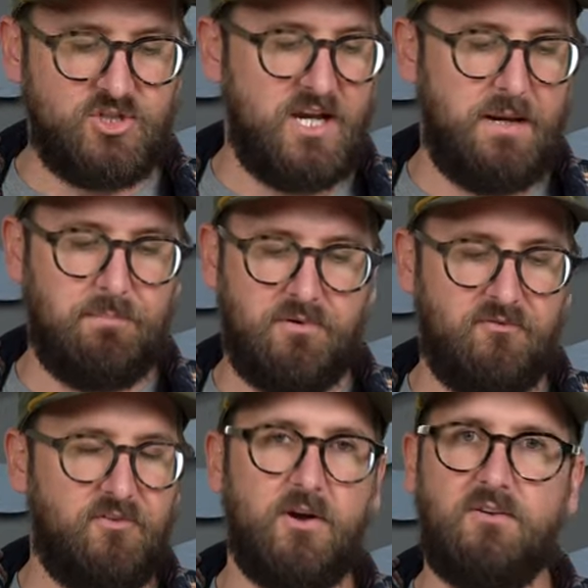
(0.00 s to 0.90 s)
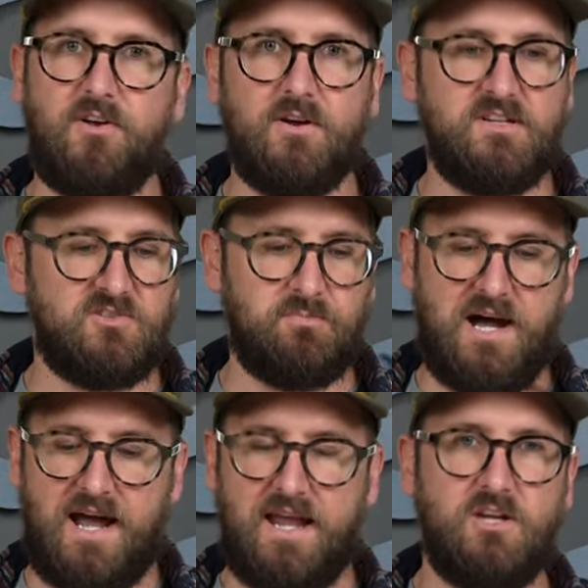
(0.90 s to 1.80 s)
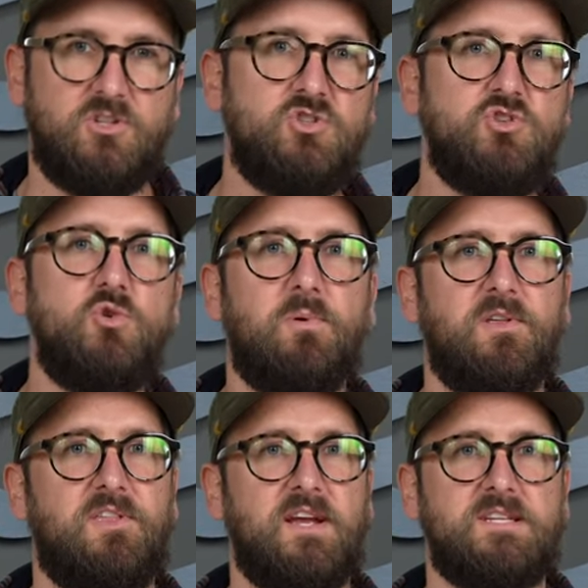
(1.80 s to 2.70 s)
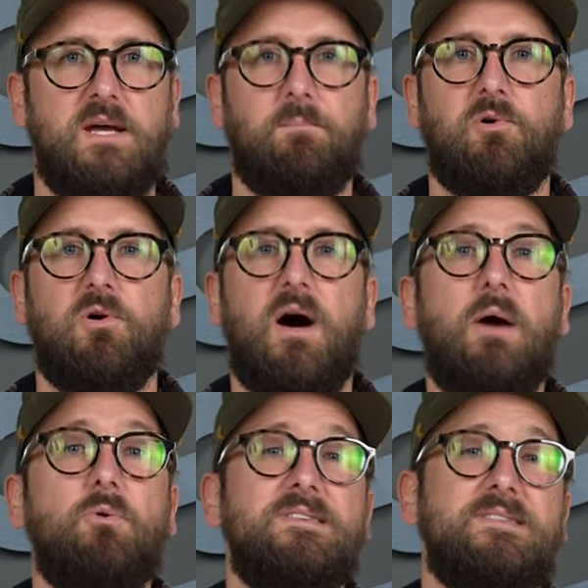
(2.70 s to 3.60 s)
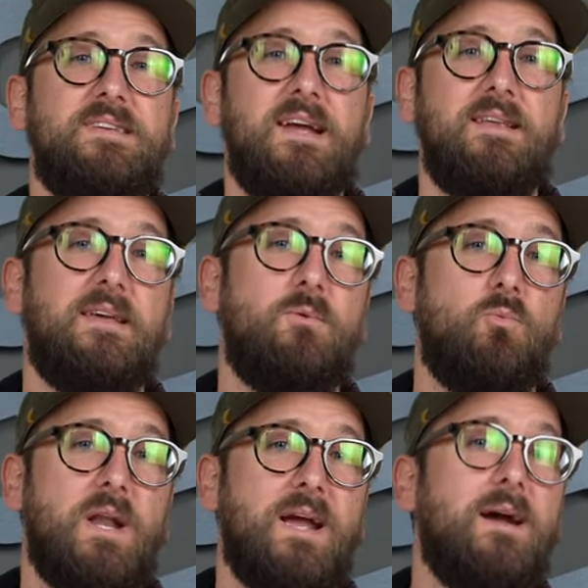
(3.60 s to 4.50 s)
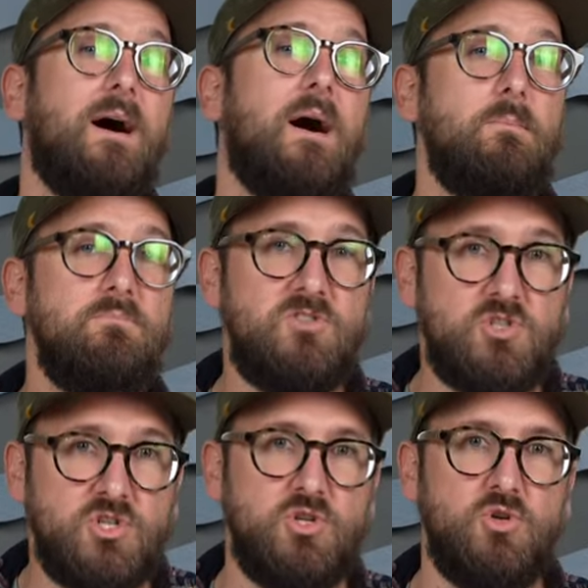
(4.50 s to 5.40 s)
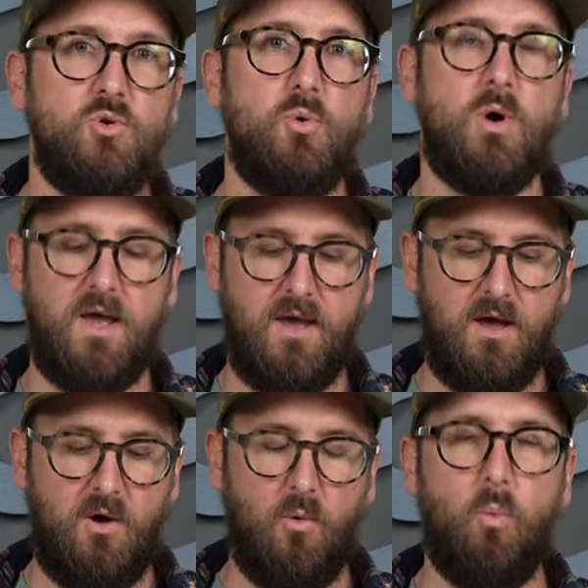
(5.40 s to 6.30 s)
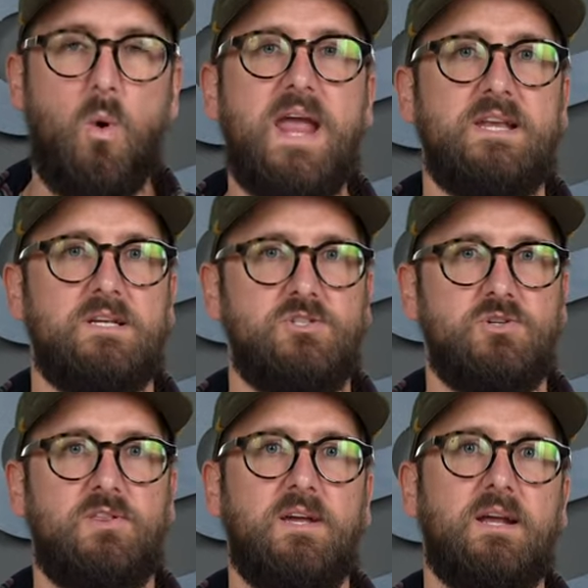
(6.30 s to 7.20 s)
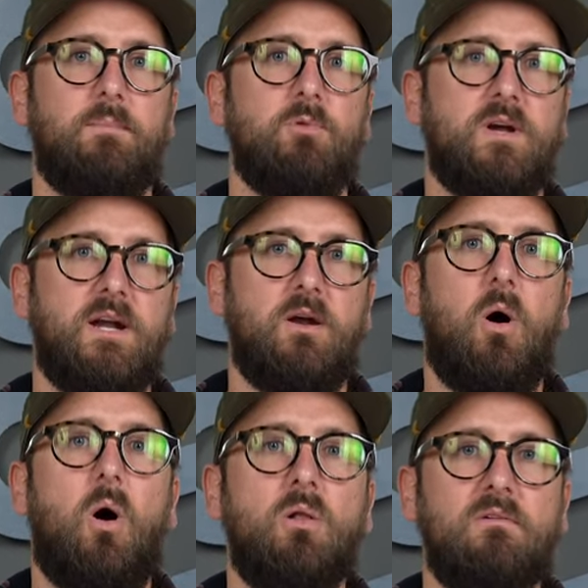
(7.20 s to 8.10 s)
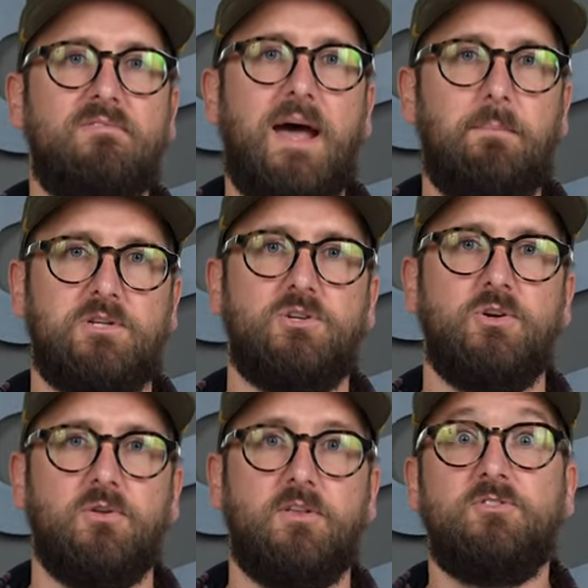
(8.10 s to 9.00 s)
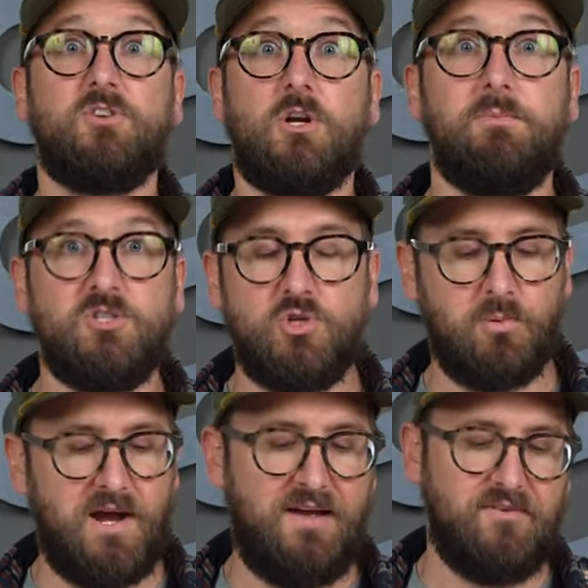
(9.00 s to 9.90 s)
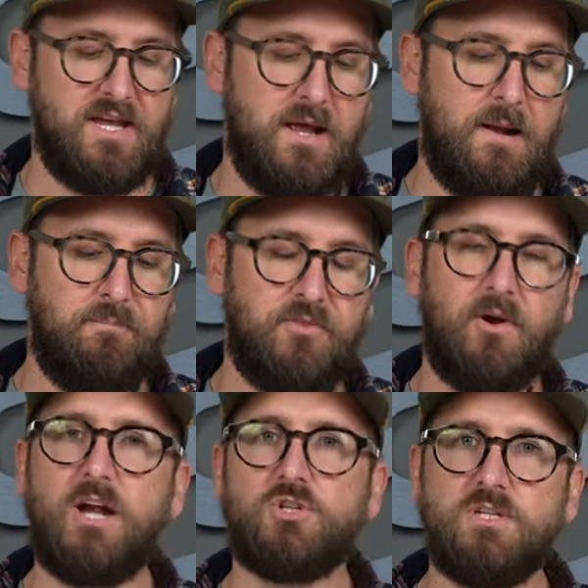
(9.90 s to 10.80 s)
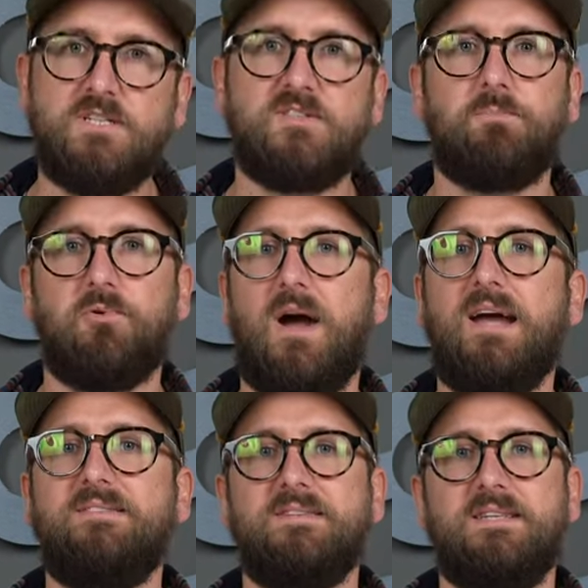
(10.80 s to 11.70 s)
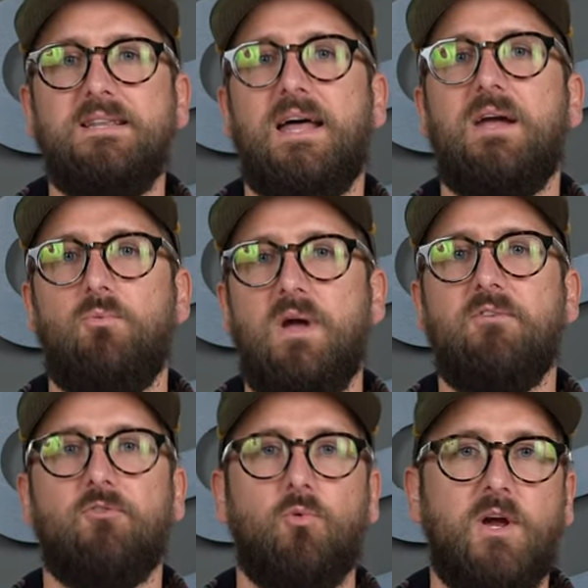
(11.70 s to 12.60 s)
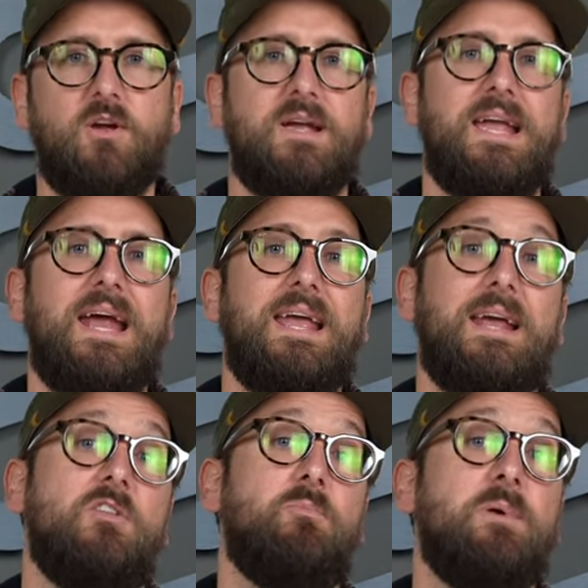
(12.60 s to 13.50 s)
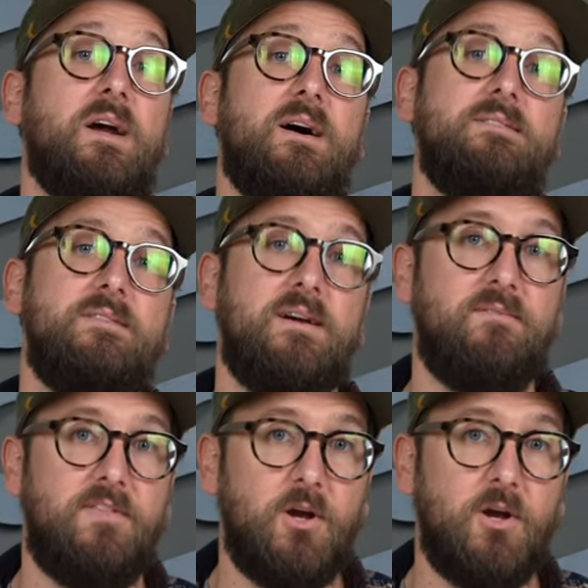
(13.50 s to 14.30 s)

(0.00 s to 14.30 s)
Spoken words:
shape, very, very Spy, super thick temple. I would say that when it comes to weight, because you're thinking I'm looking at all of that material, this is going to be super heavy. They're actually surprisingly lightweight for what you're getting, and it's because of